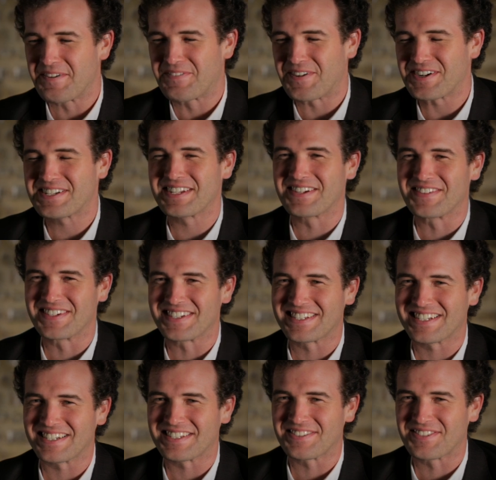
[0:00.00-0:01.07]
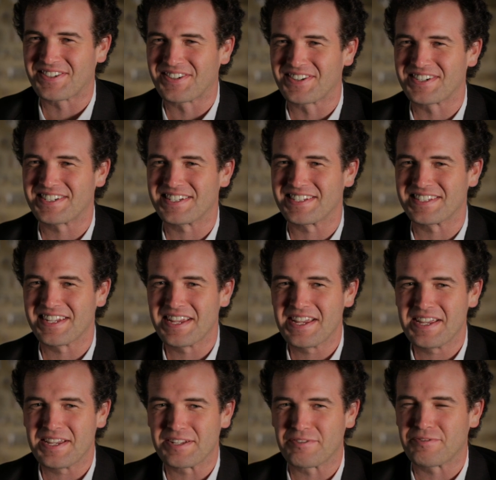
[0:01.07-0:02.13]
first thing we discuss, of course, is
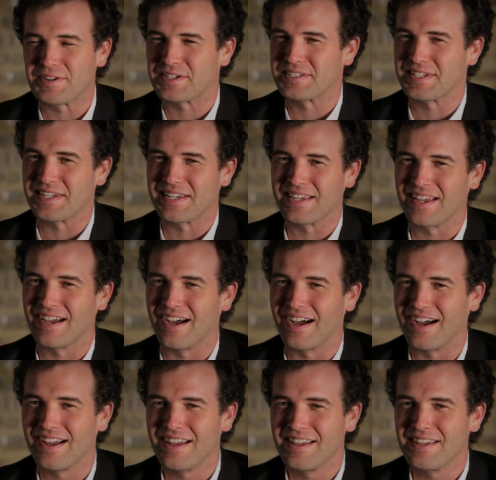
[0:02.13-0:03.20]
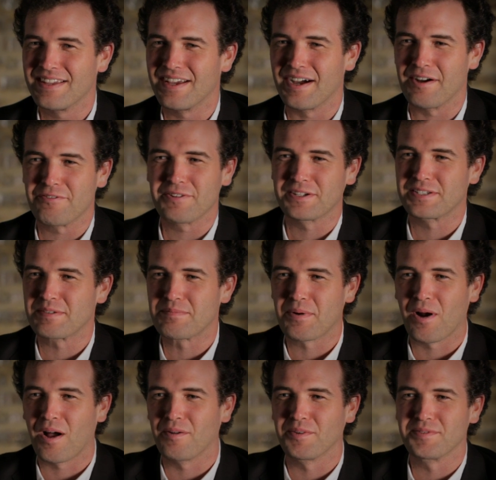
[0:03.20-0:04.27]
fixing
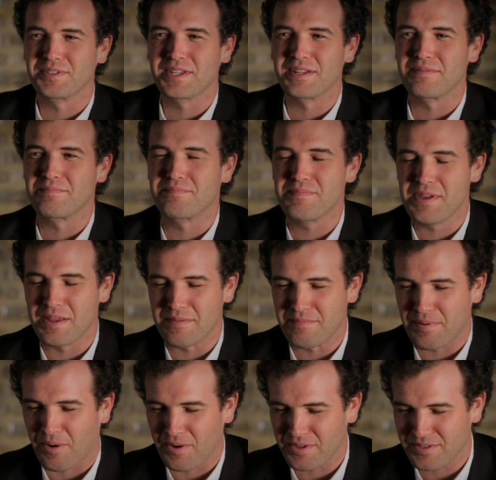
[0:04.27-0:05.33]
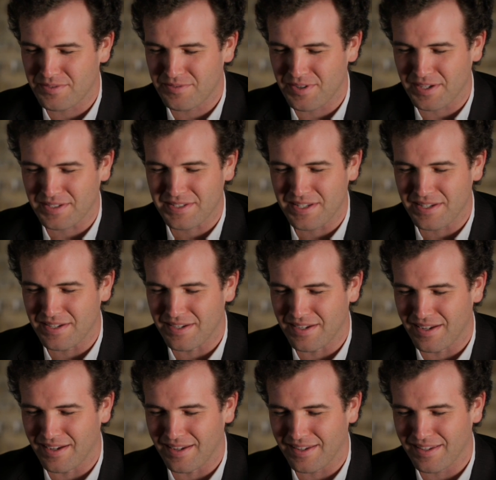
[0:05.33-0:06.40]
problems, getting parts fixed,
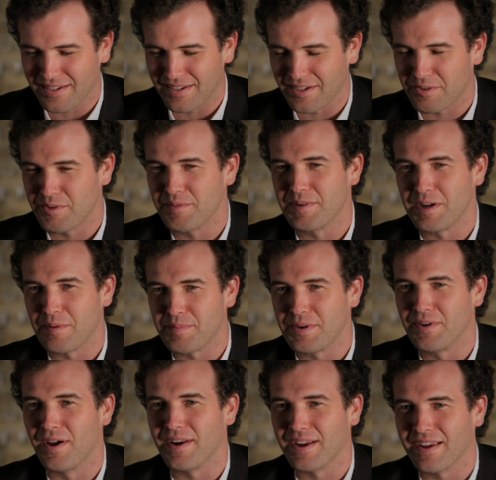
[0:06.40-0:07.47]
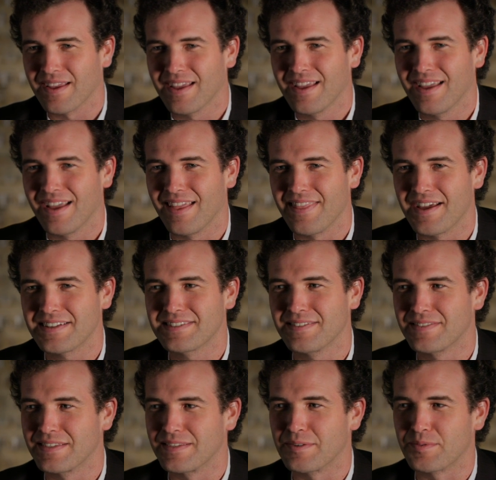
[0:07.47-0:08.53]
getting equipment up and running, and that's
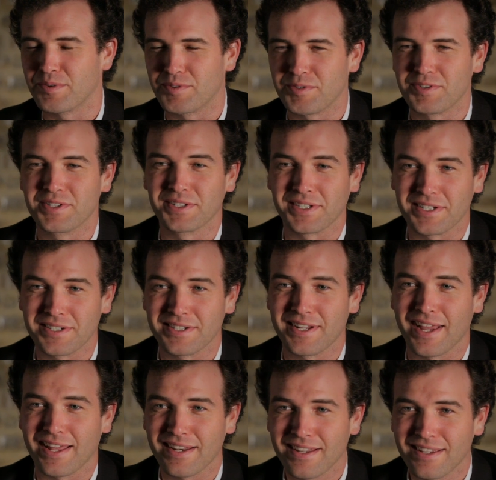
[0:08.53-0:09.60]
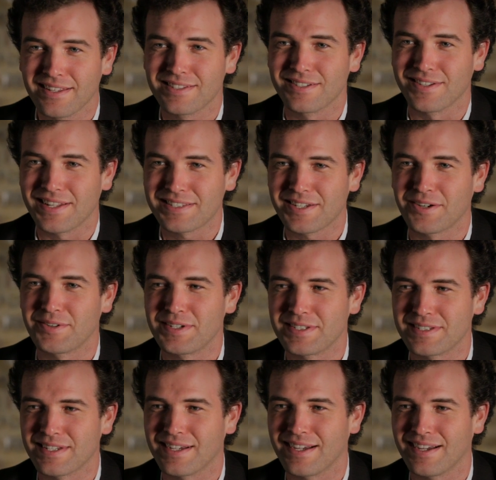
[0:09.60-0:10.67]
something that we're really good at. So that's
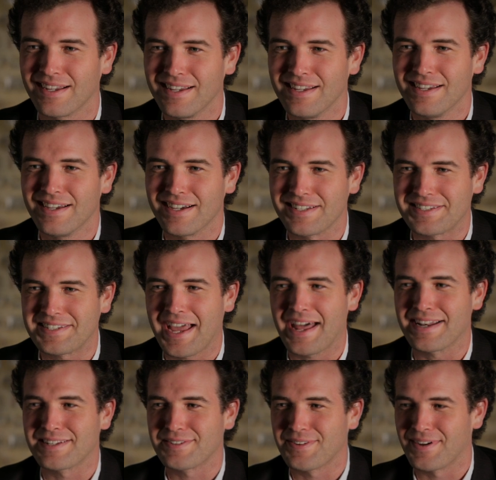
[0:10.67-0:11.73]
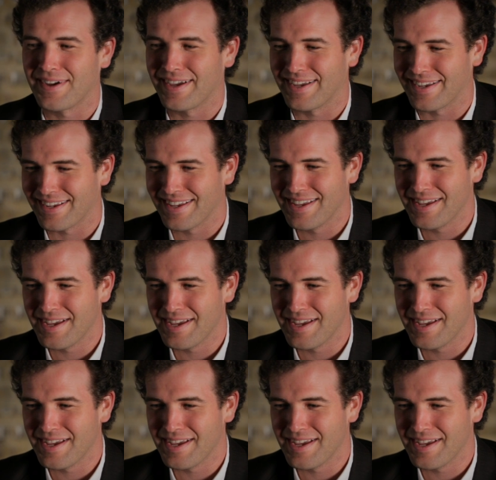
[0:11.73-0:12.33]
always a satisfying